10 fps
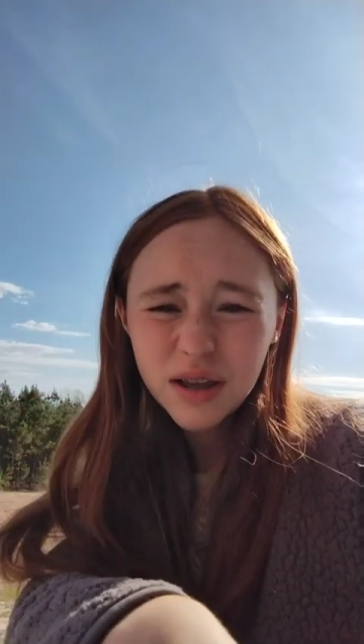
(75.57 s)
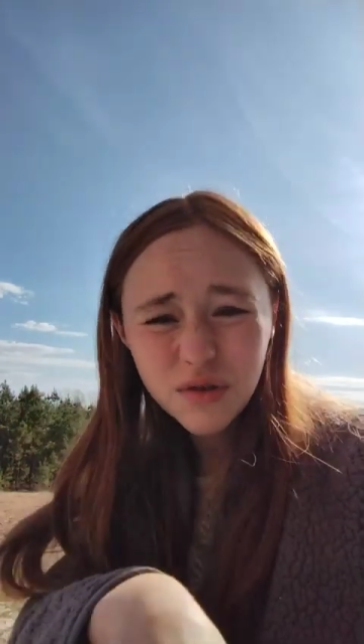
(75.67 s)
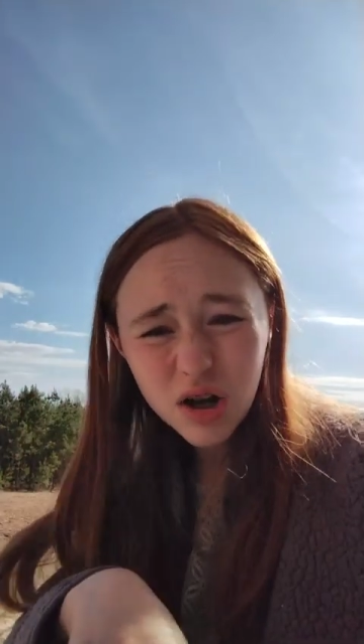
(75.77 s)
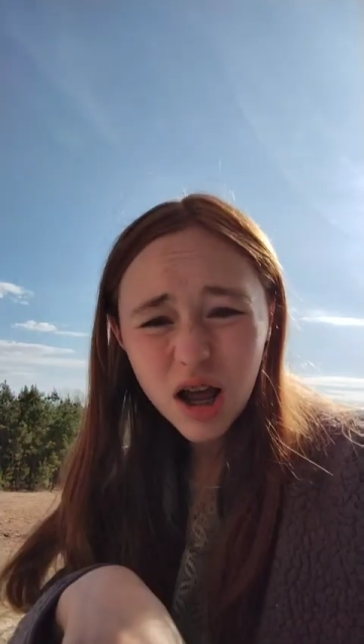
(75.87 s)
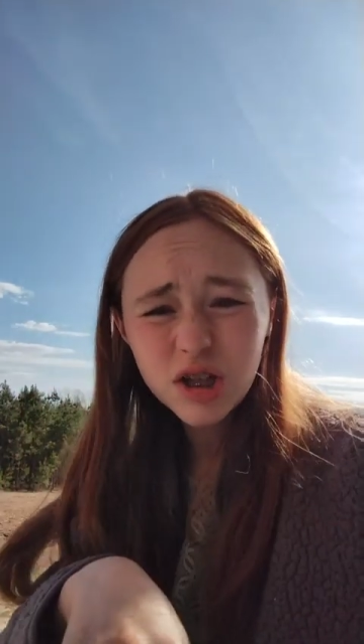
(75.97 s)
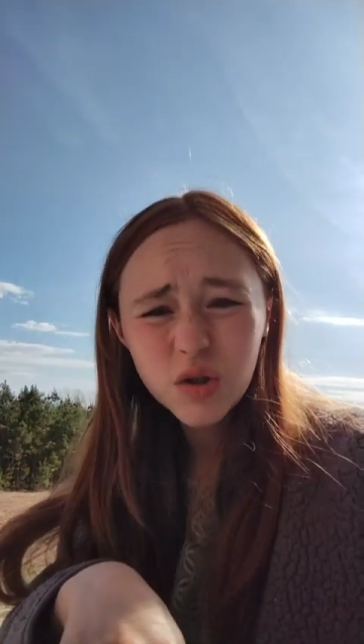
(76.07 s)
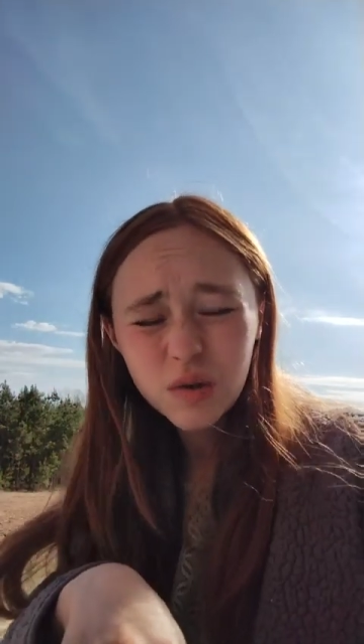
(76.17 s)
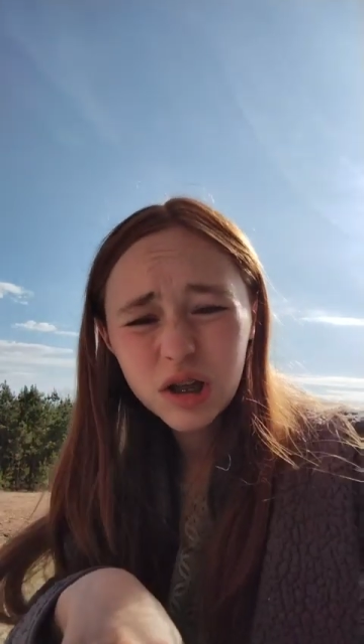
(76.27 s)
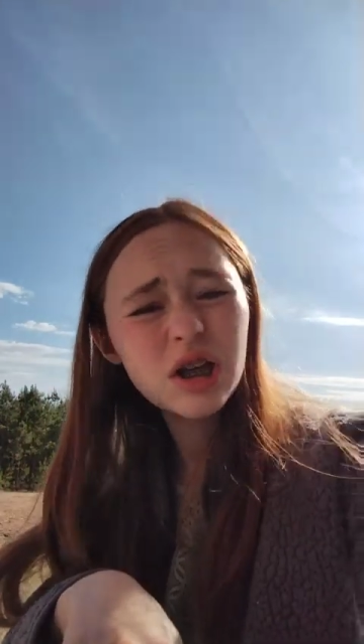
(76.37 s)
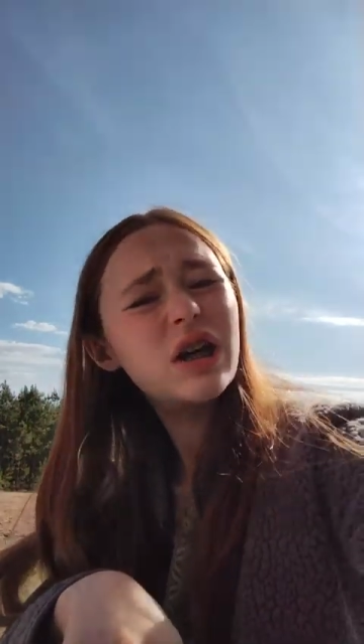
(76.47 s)
If you're not
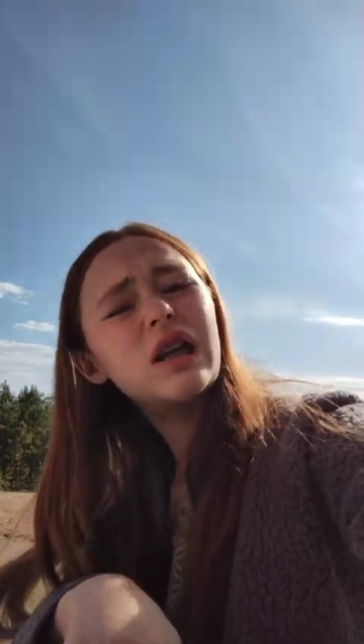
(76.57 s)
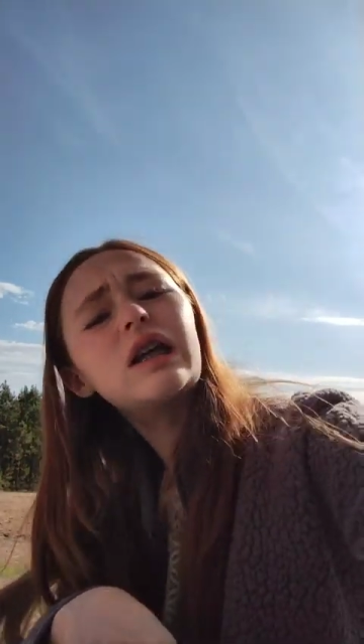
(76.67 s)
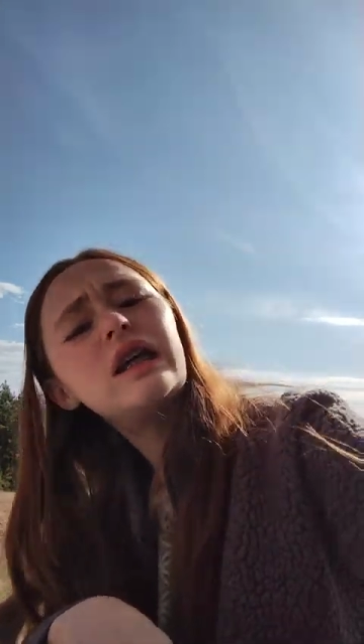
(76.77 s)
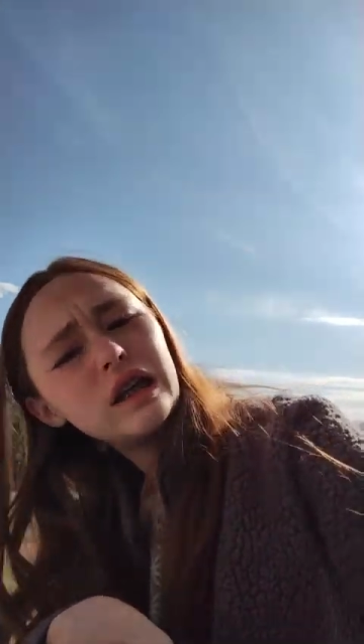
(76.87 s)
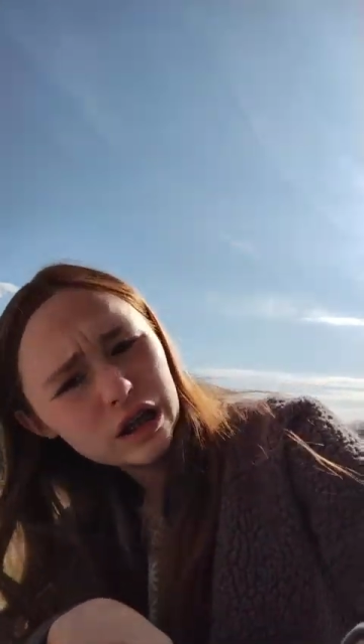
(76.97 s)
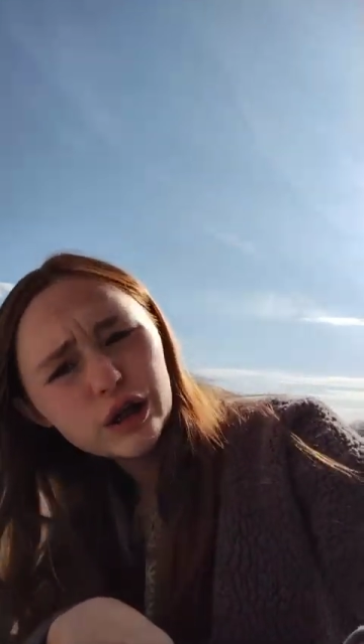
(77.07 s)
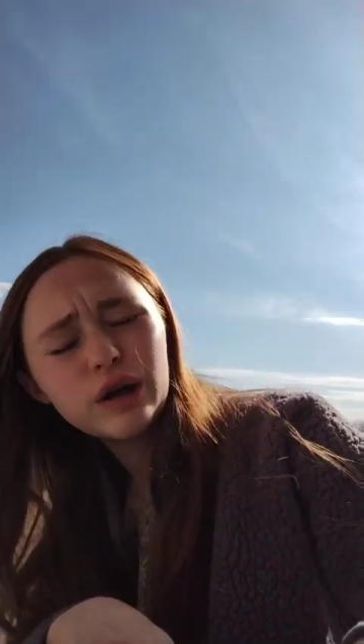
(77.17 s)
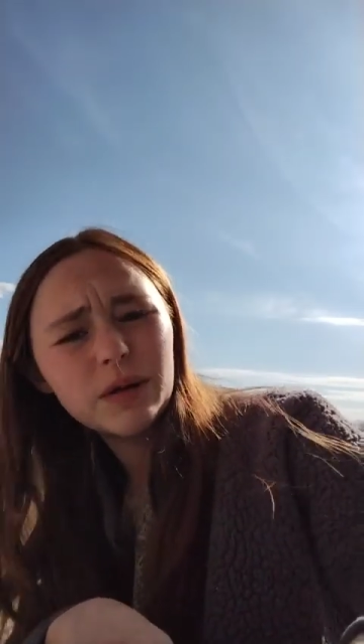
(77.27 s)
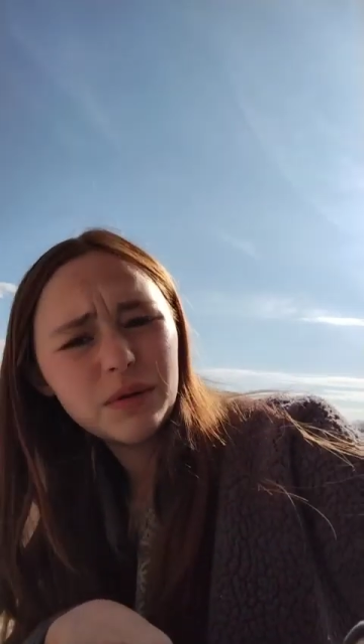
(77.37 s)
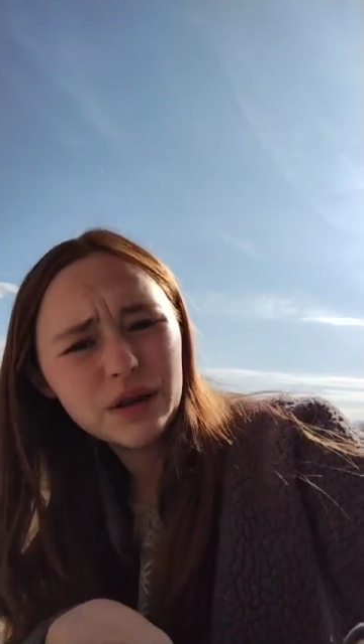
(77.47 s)
doing good, you're
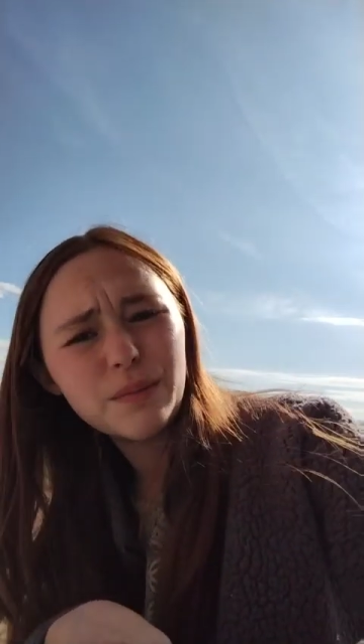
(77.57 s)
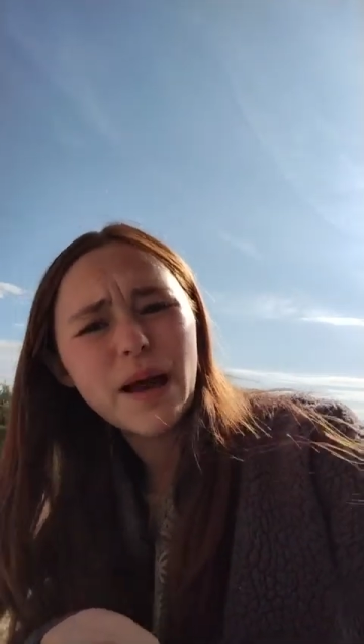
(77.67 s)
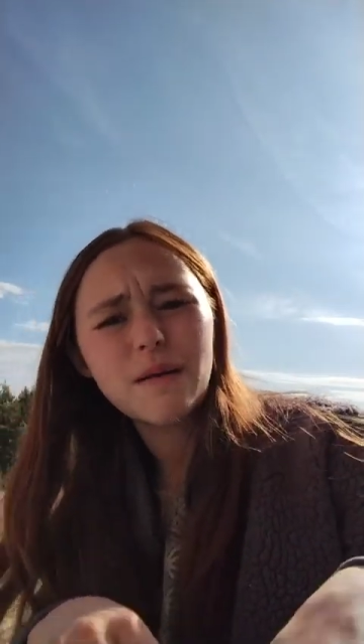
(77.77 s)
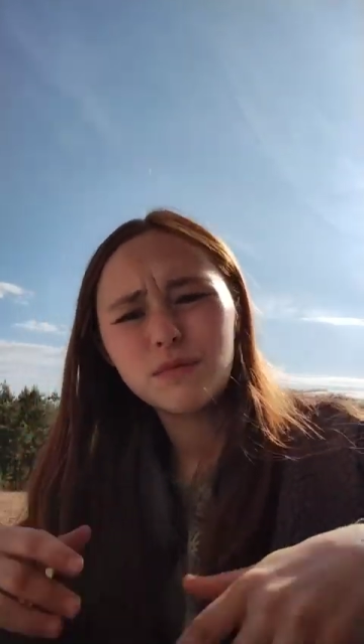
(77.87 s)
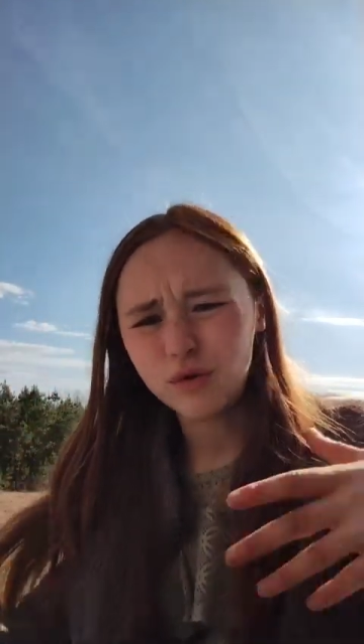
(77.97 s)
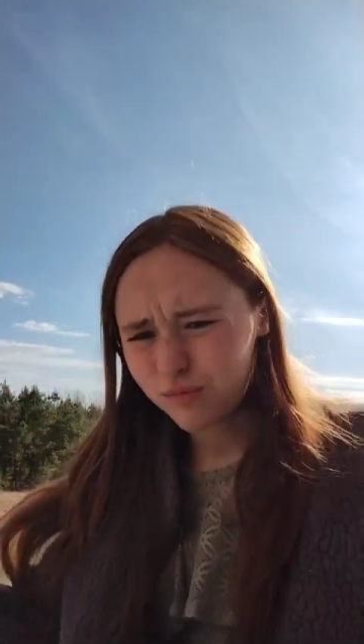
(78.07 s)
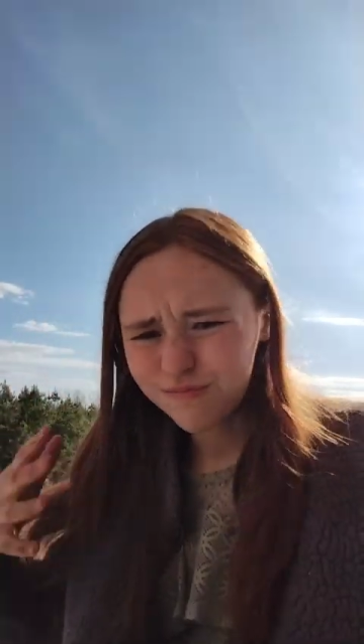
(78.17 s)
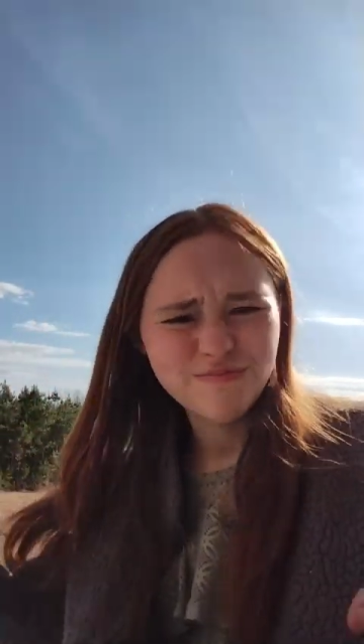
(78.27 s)
going to be in a bad mood.